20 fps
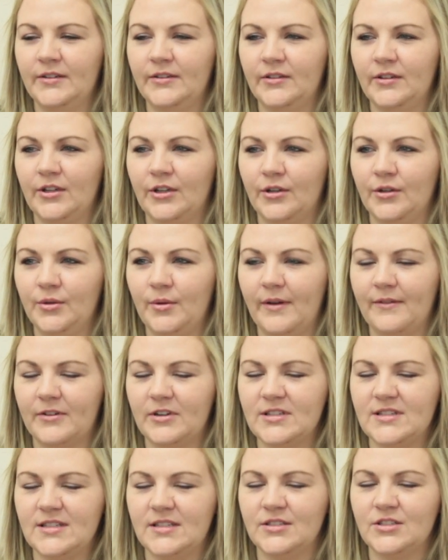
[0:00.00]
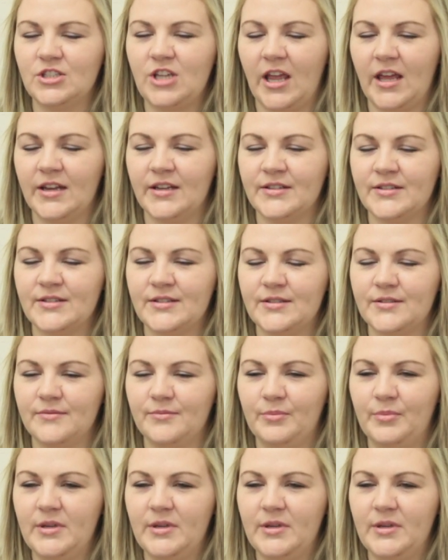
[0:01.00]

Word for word: you know whoever is in Shanna's